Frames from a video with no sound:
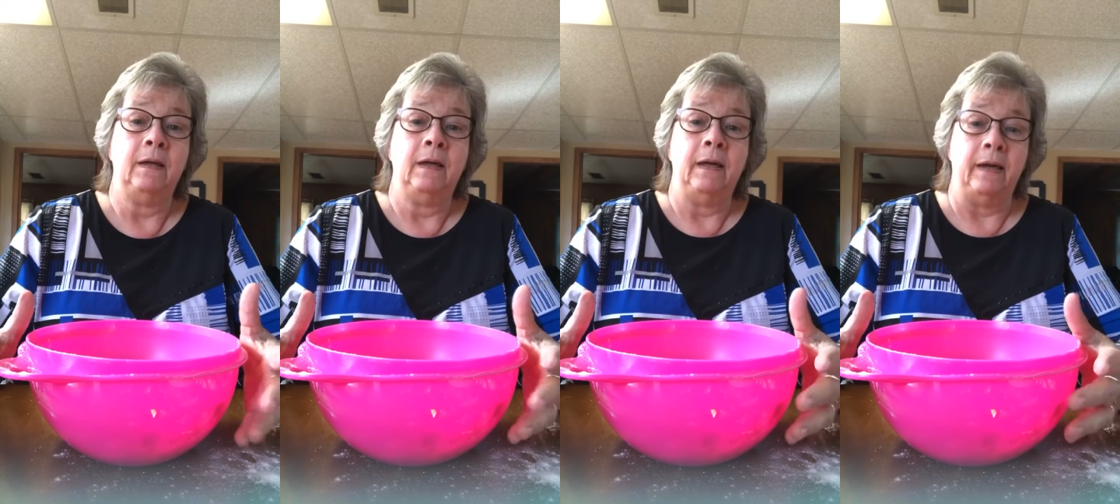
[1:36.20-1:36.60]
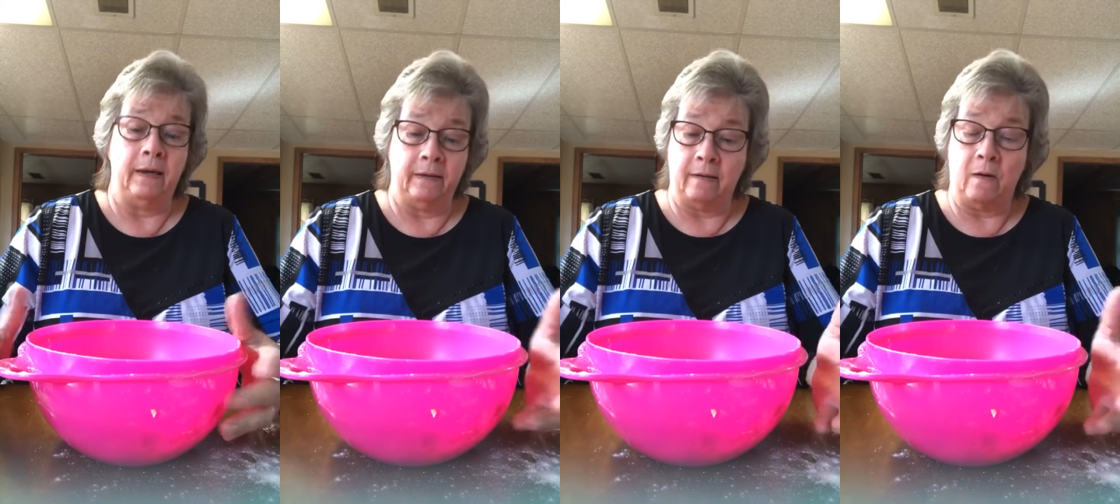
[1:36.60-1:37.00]

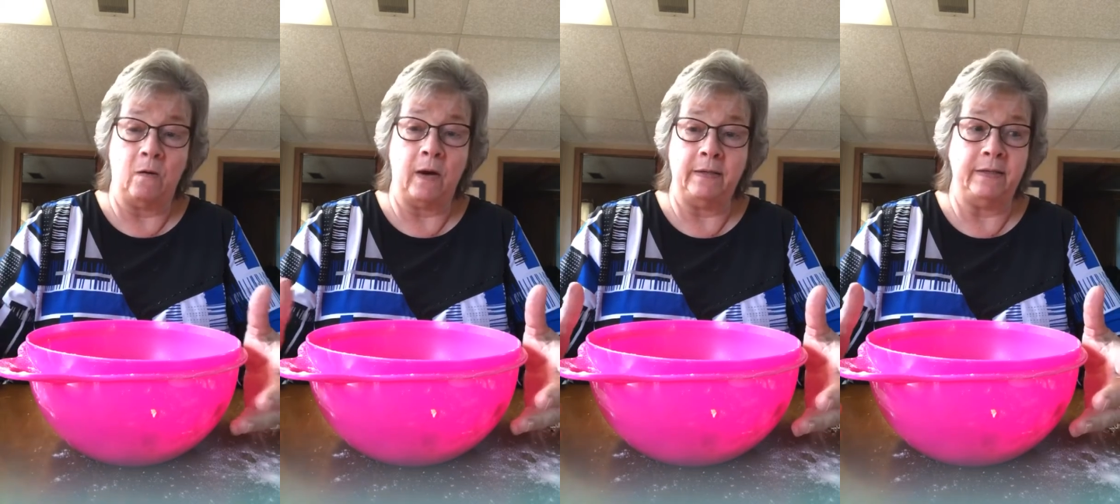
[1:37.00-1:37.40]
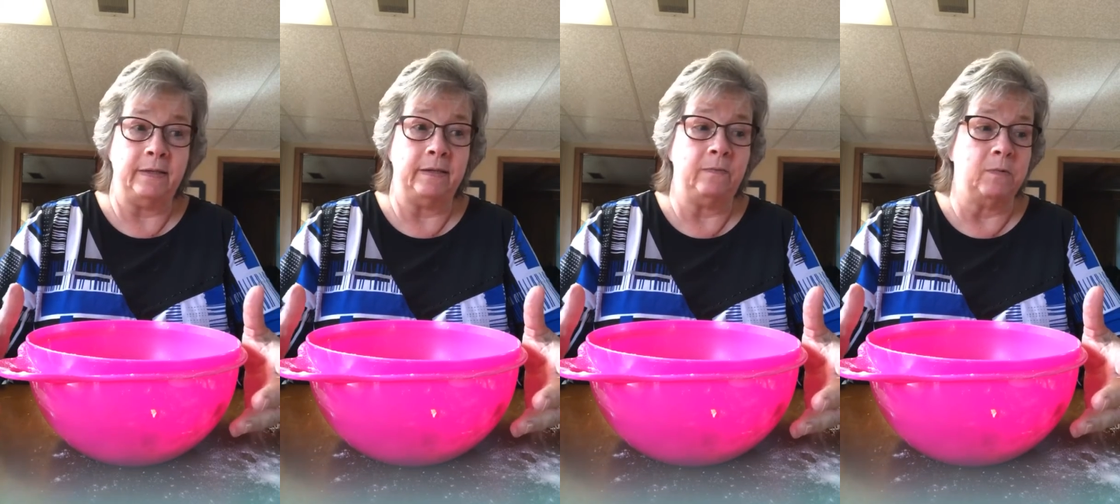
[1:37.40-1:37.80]
And all I
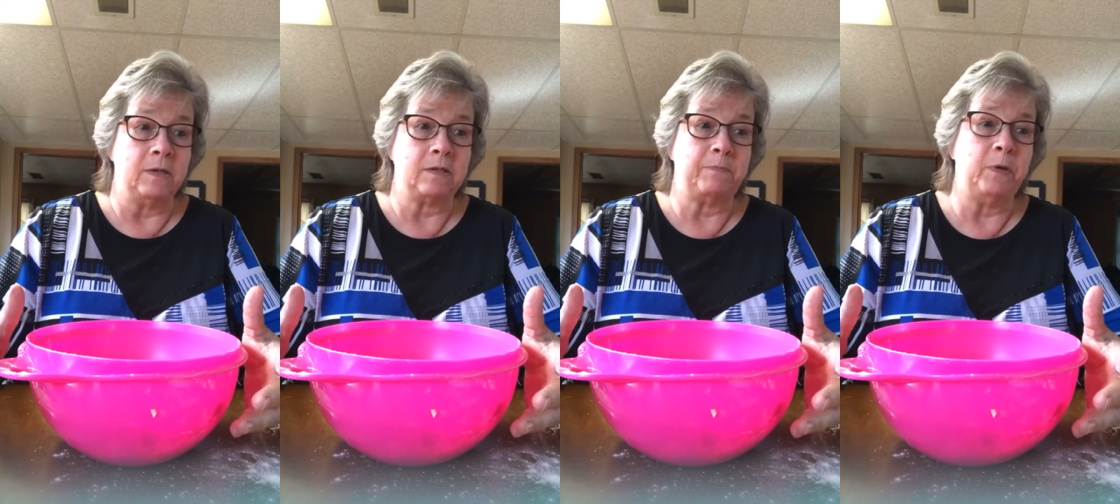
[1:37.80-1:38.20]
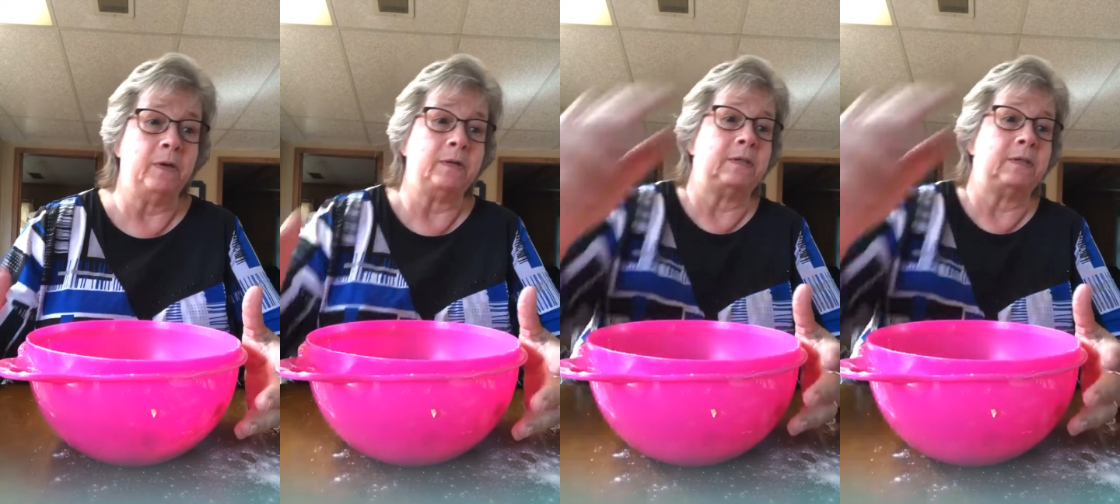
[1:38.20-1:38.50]
did was put,